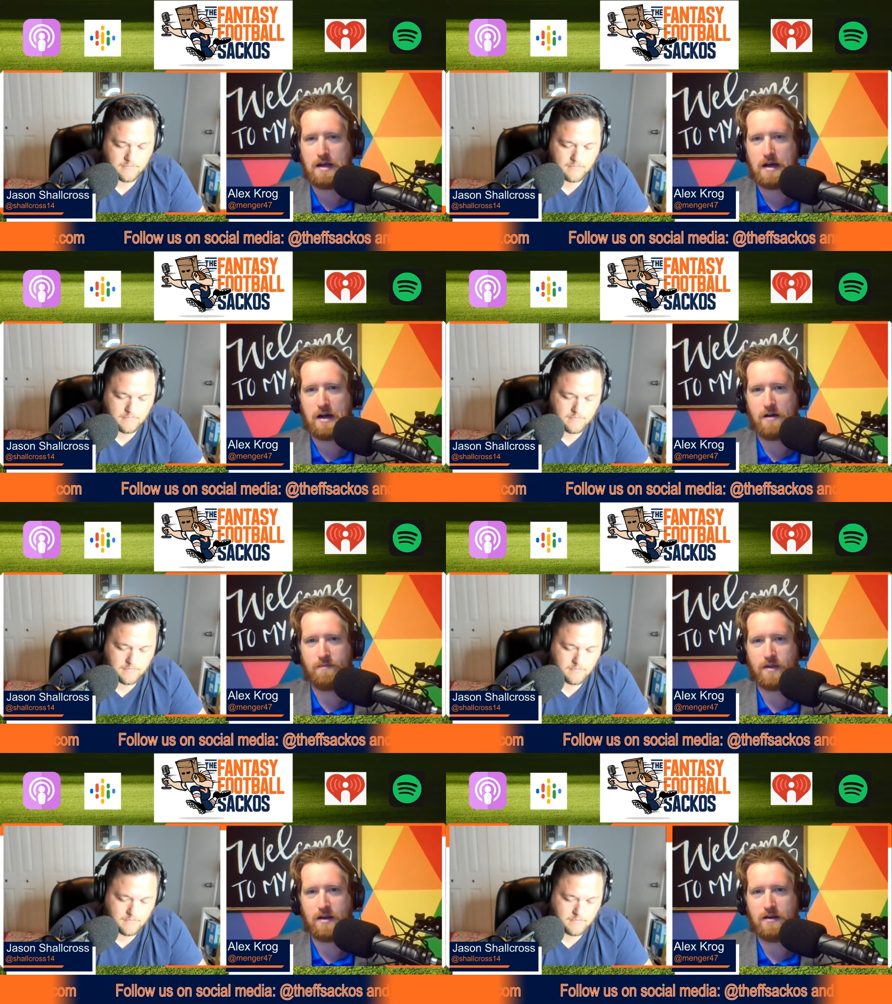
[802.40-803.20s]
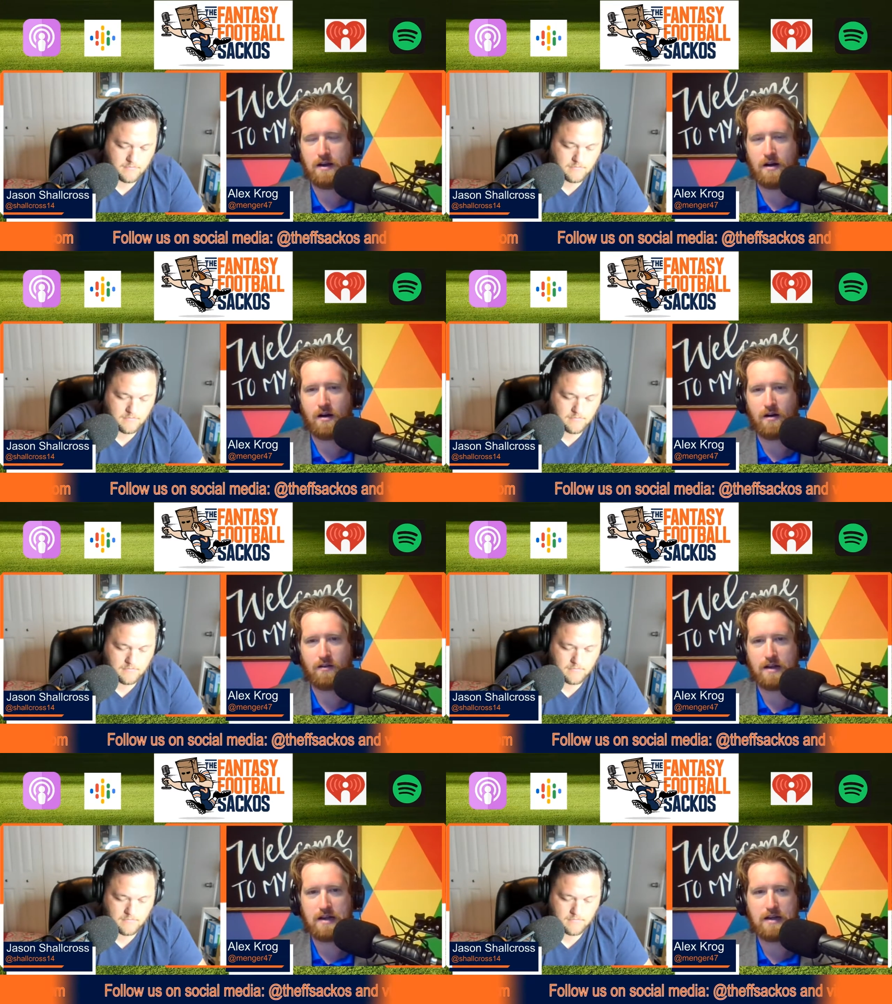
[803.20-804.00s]
Speaker 1: um, in in our
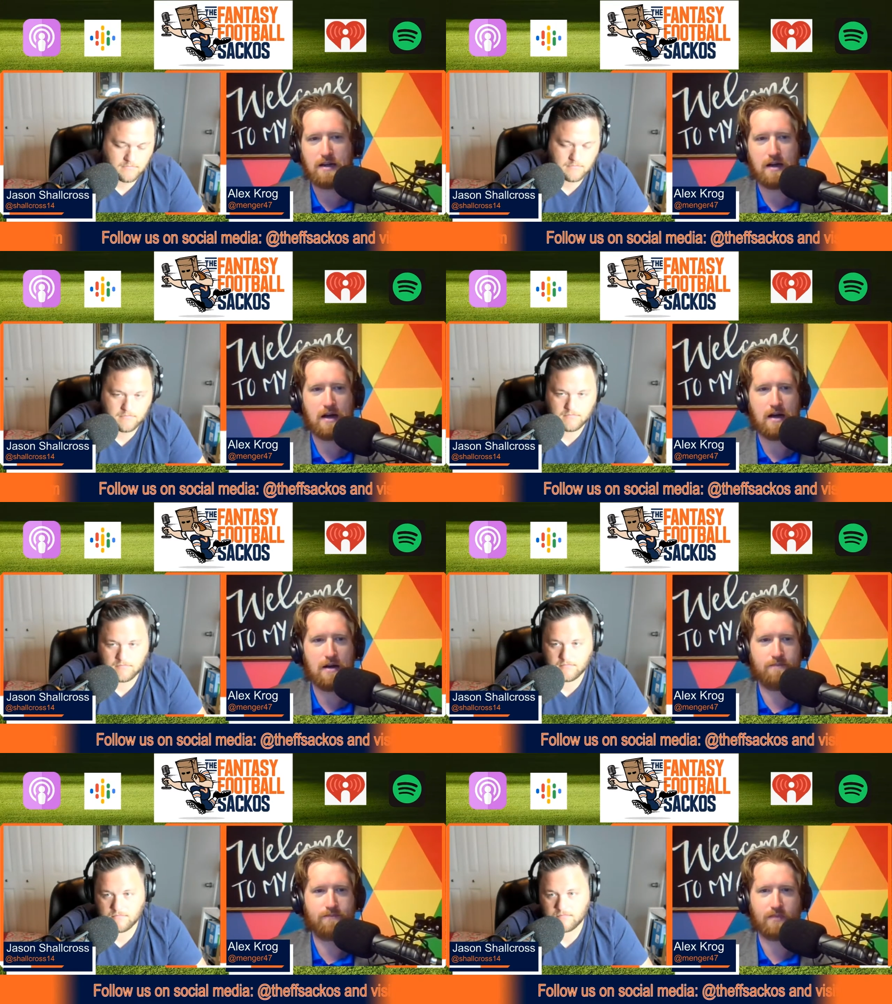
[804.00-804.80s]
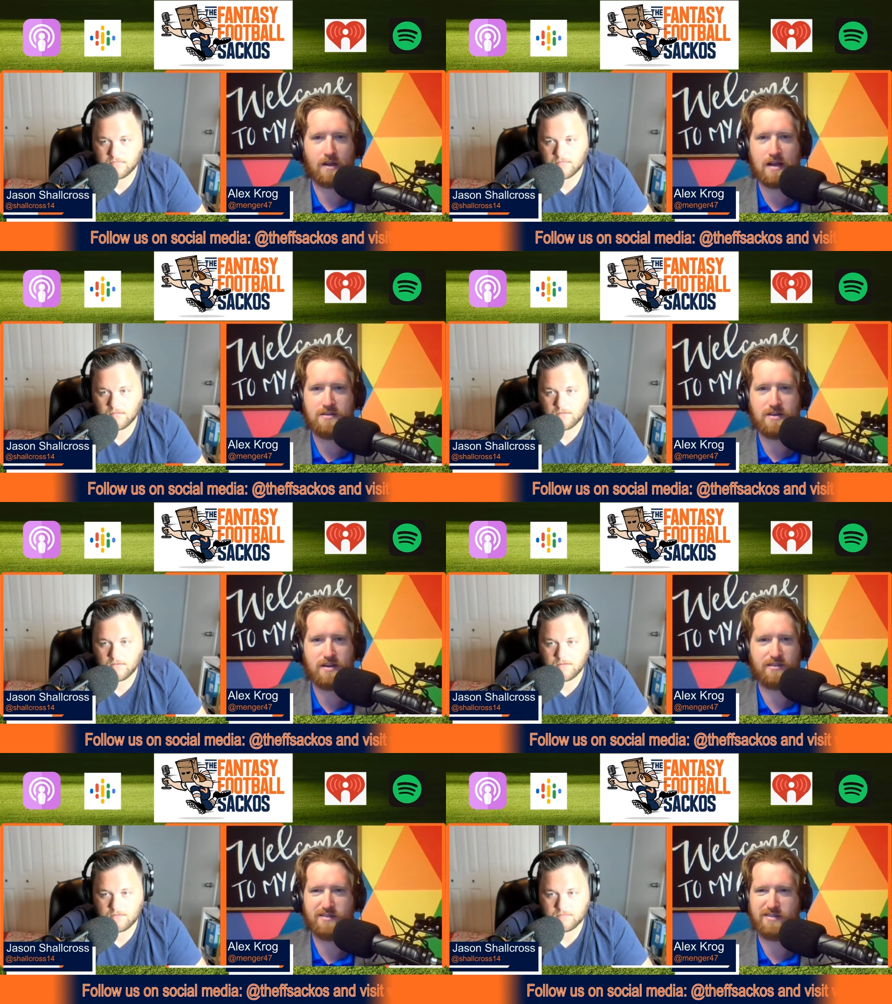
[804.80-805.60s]
league, um, and
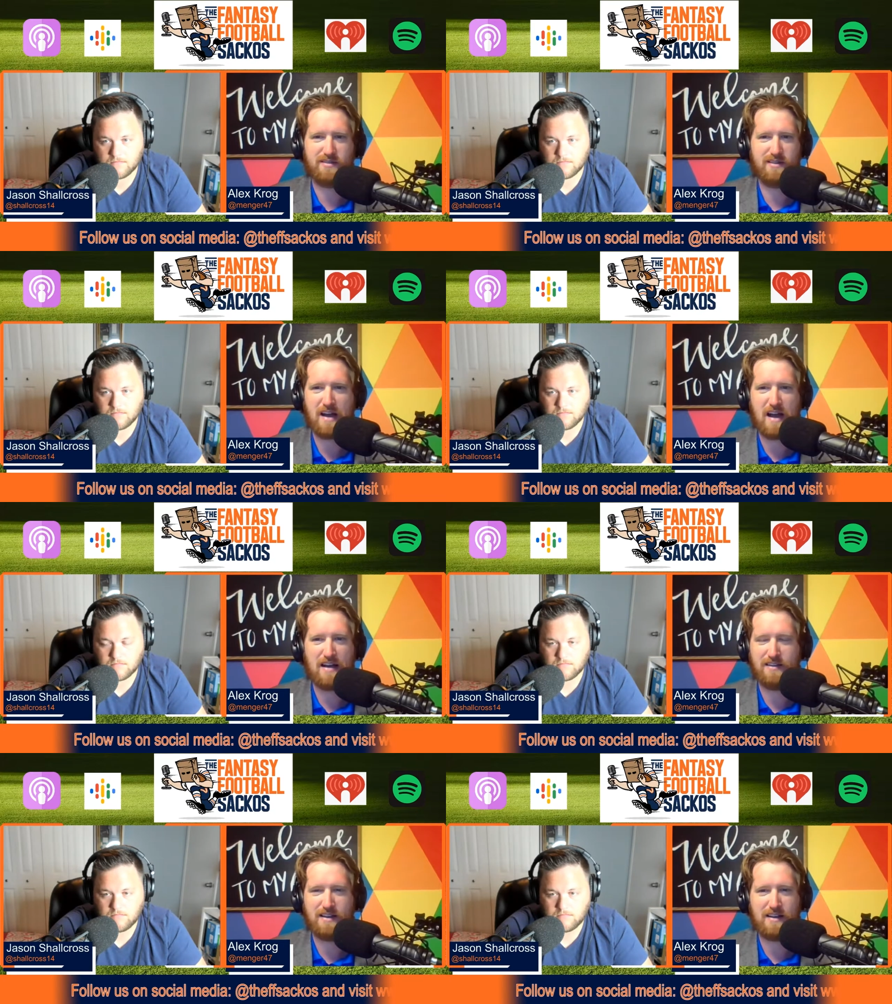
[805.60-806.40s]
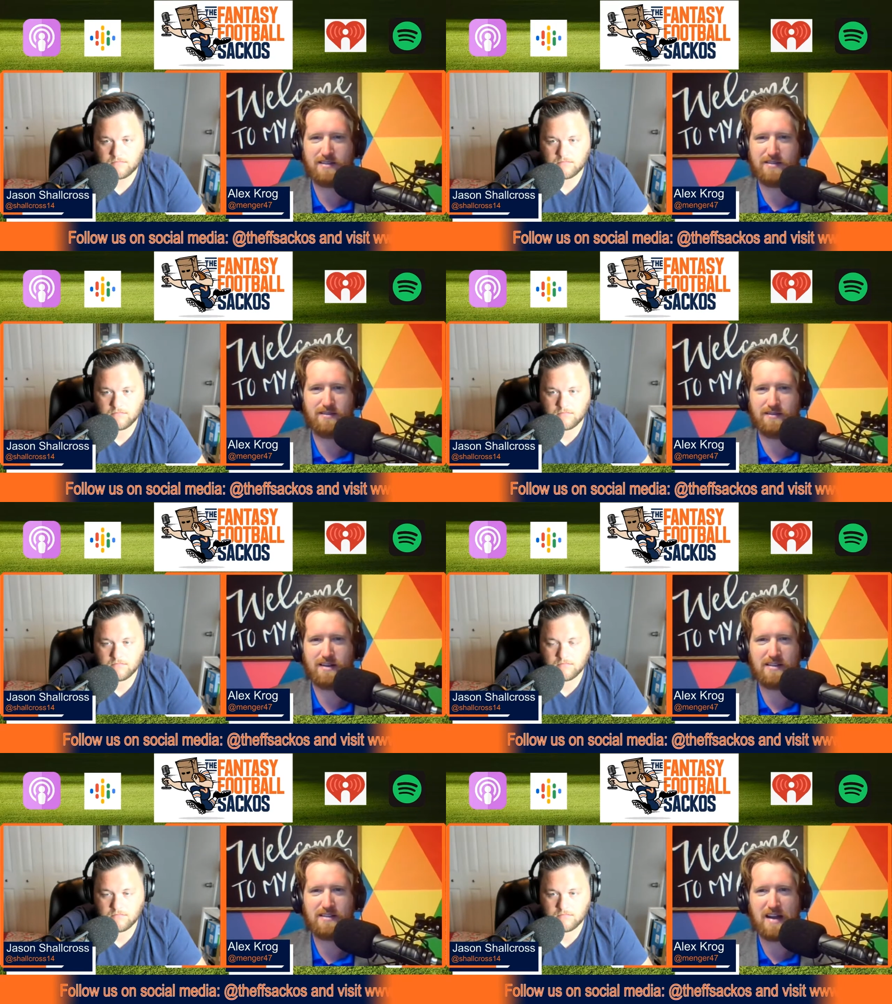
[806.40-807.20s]
just yeah, it, it's
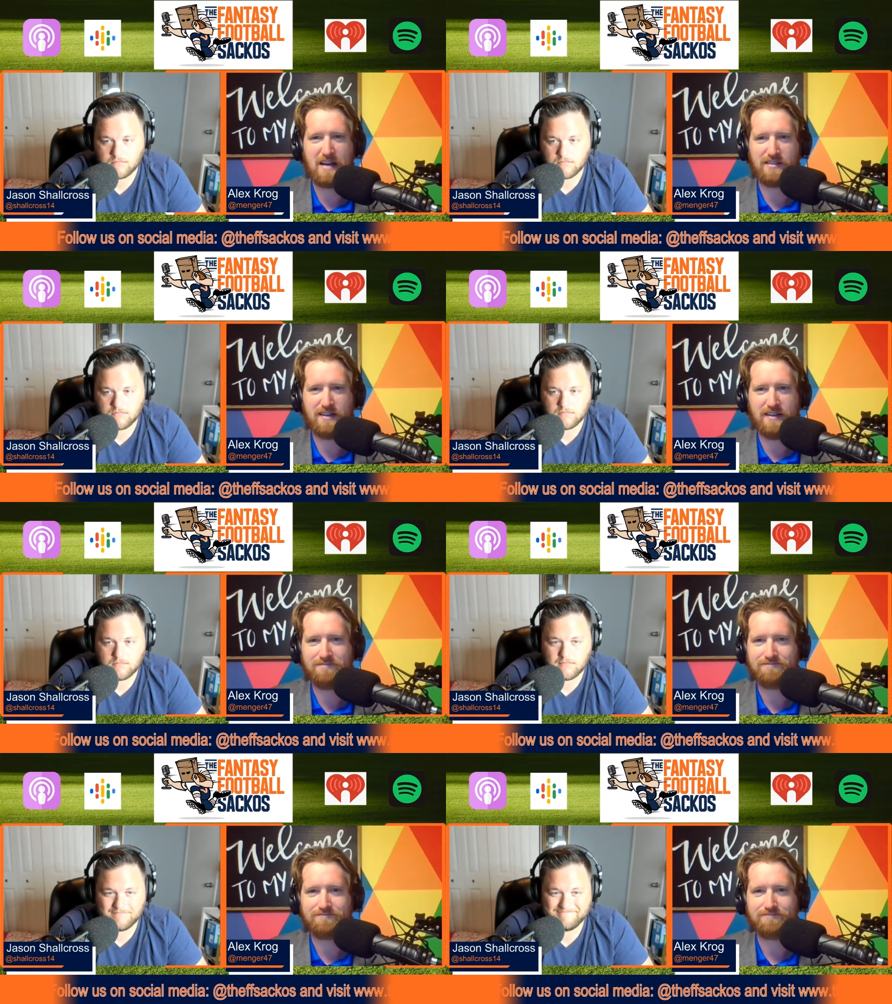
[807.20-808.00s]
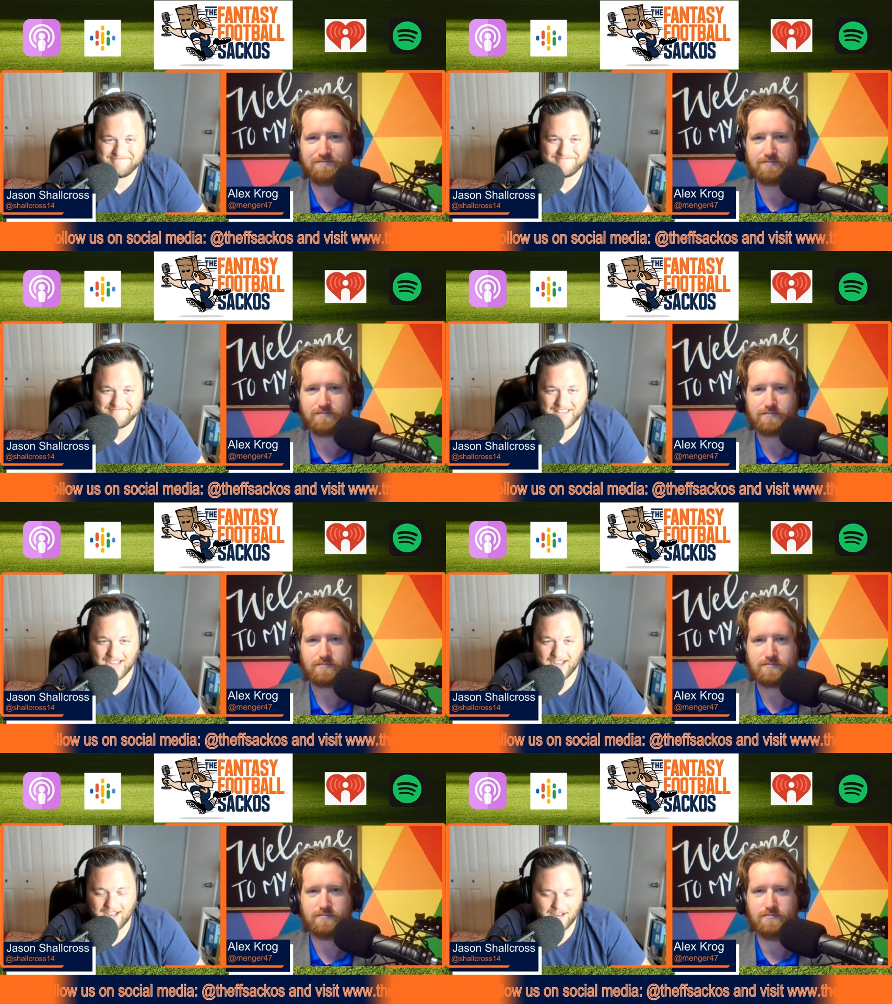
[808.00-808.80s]
it's nasty.
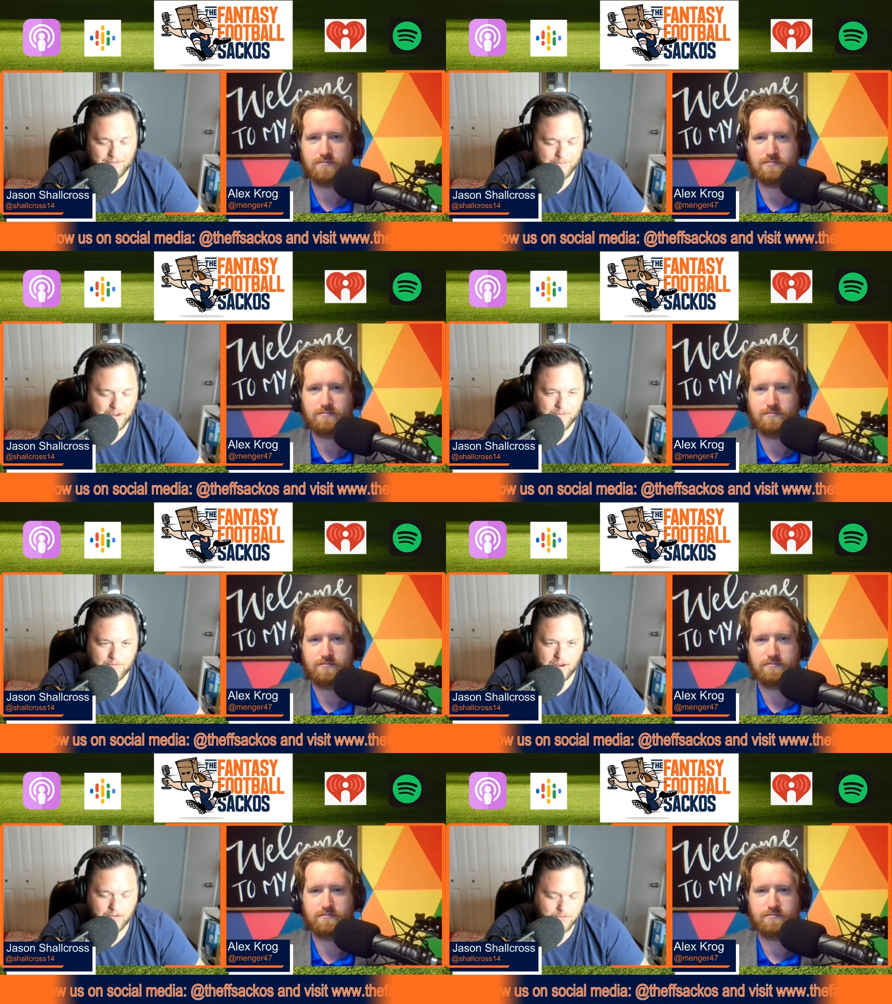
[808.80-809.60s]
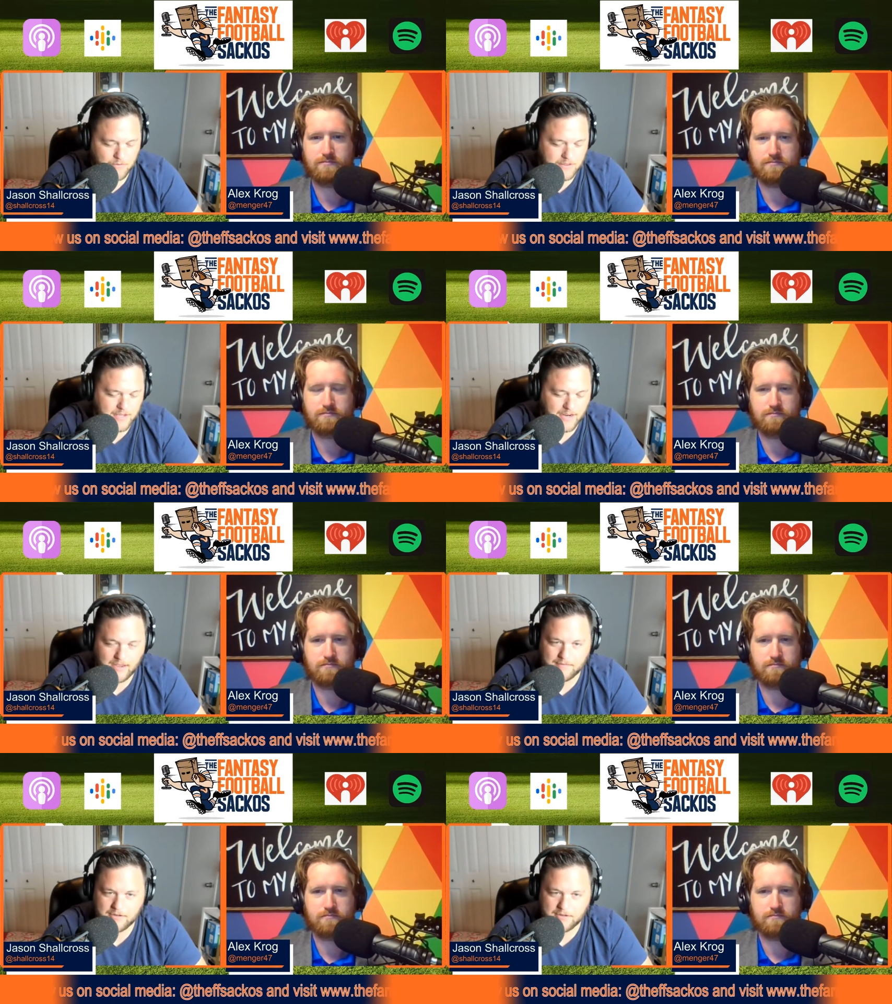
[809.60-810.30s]
Speaker 2: Yeah, um, I'm uh, the one thing I am